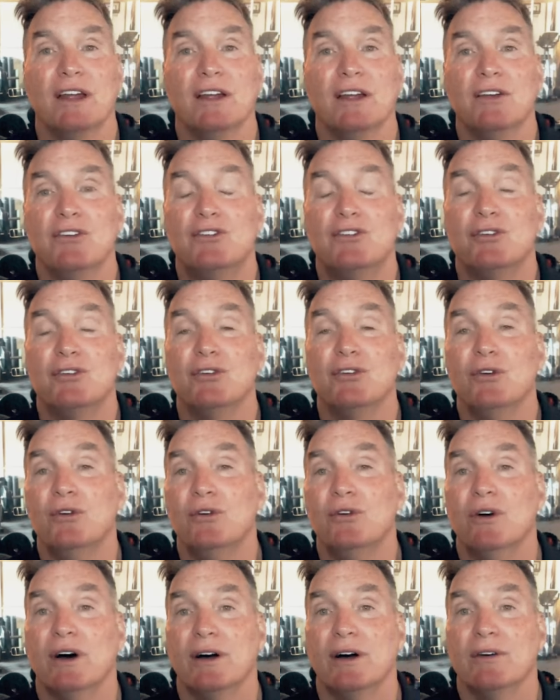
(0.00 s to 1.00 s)

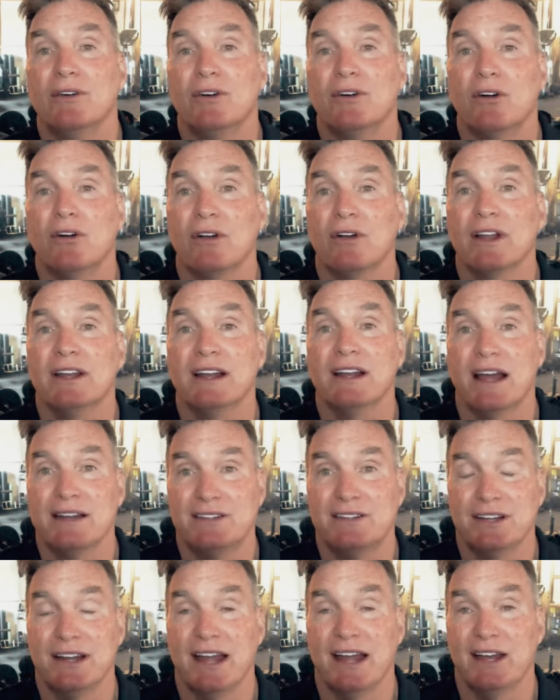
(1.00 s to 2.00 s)
into early
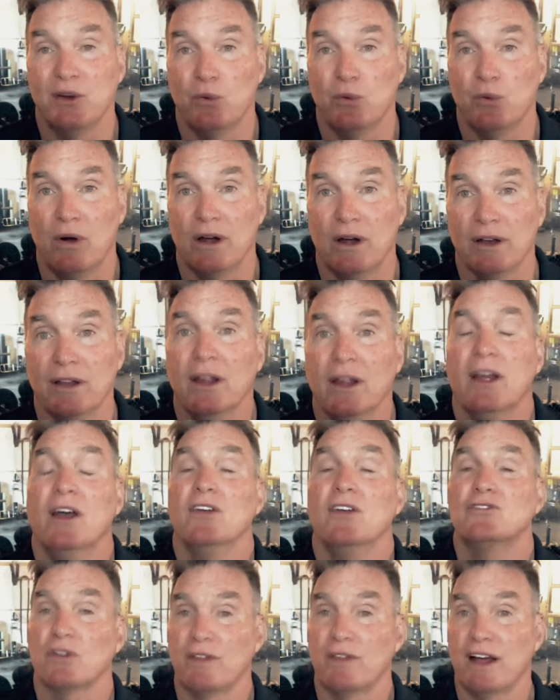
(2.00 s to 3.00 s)
1981.
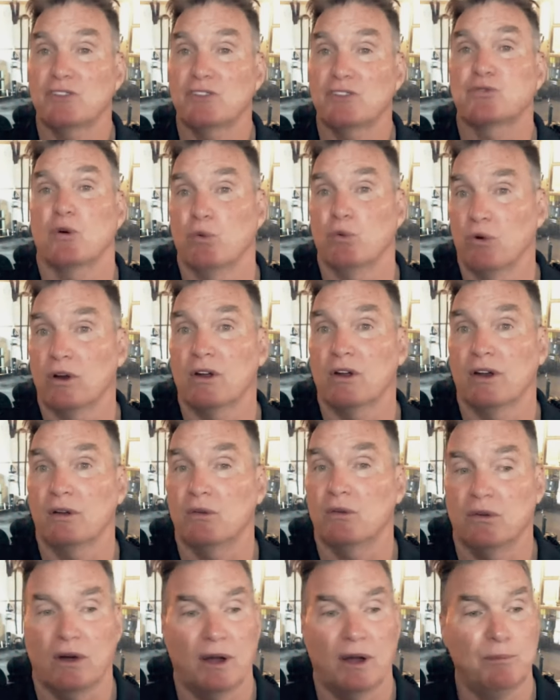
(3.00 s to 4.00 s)
So that's what we're going
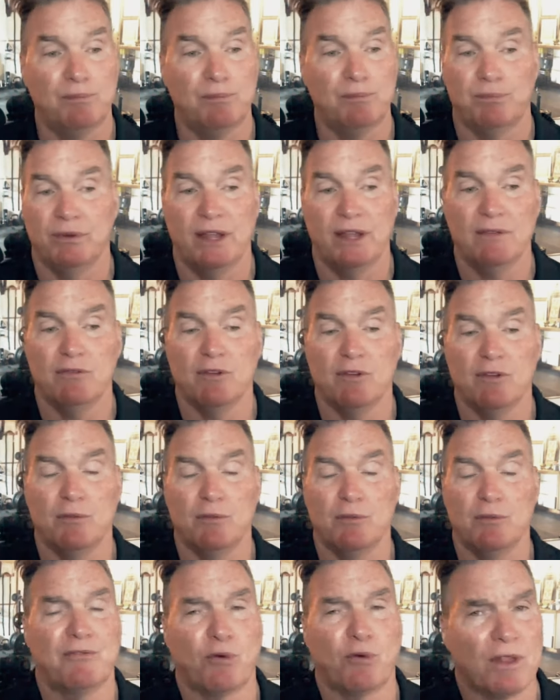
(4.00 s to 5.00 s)
to, even
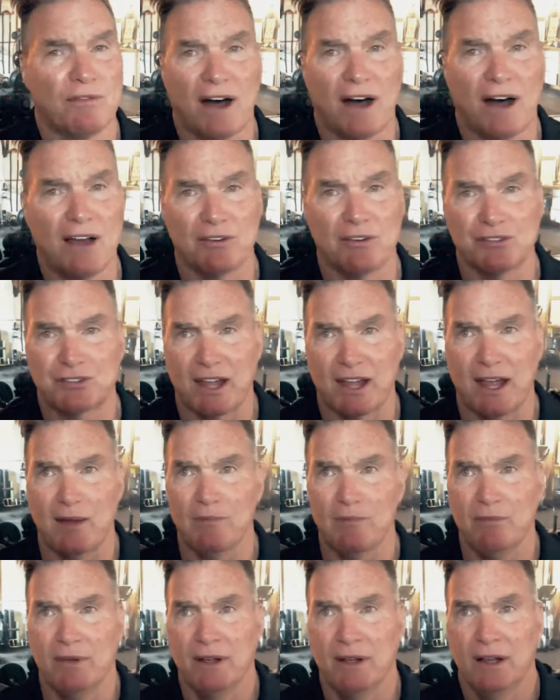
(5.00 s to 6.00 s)
before the virus
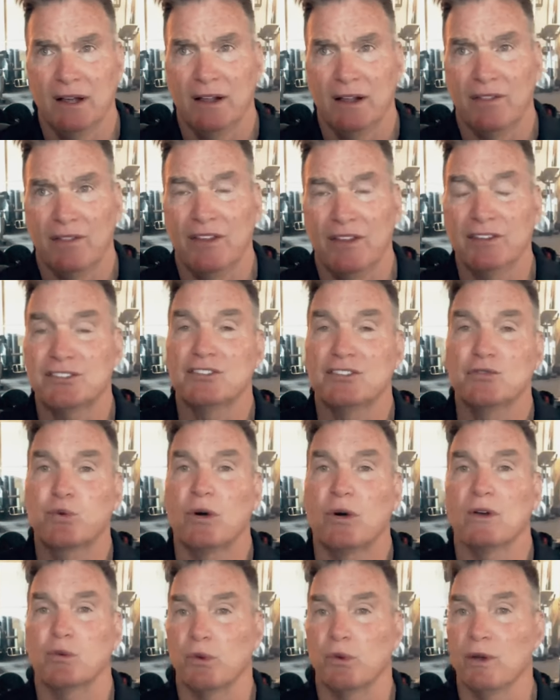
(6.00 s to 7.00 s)
came, this is
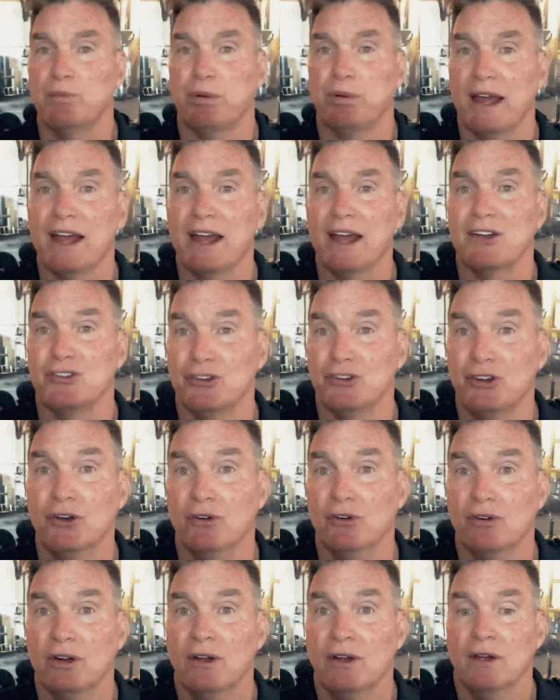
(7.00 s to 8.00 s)
what we plan to
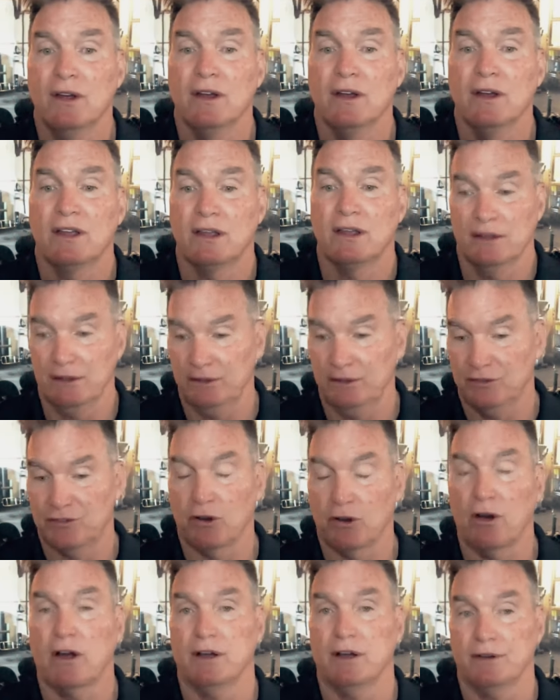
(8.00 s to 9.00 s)
do. You
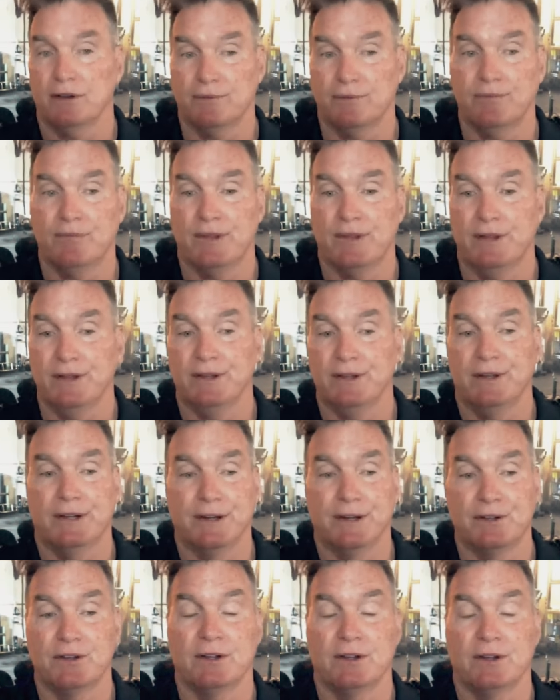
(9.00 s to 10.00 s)
start in
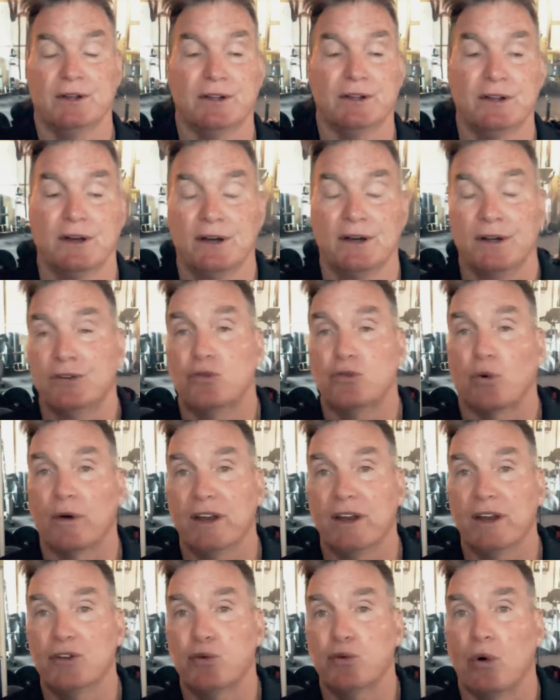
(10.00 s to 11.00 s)

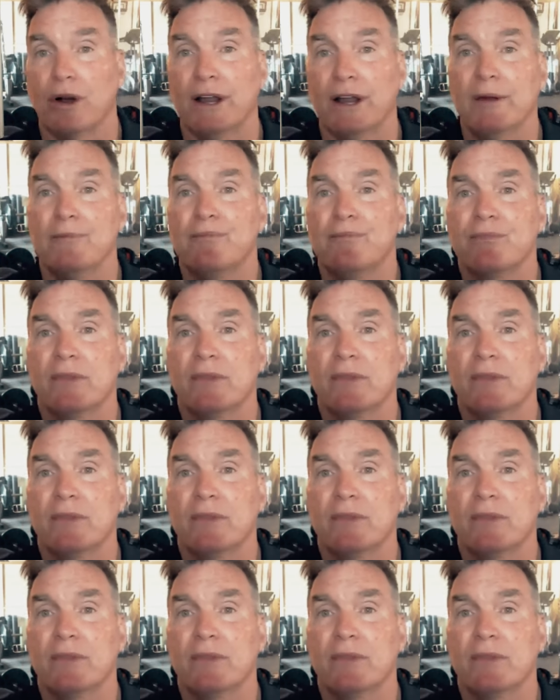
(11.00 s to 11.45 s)
2020